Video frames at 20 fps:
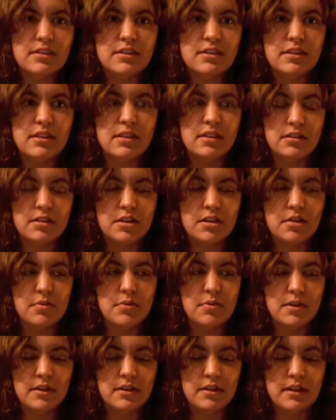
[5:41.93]
you know, you don't
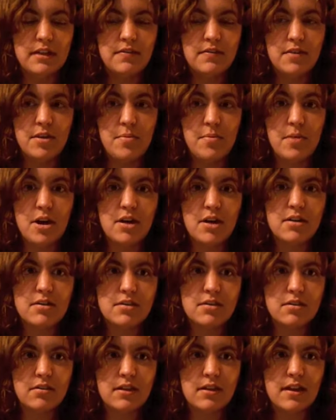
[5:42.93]
want to leave any
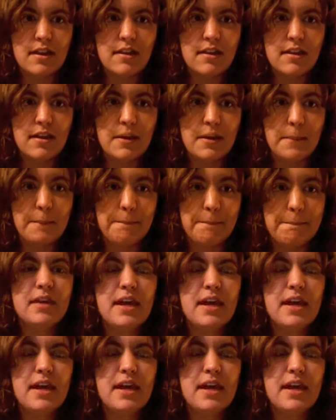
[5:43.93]
marks or anything.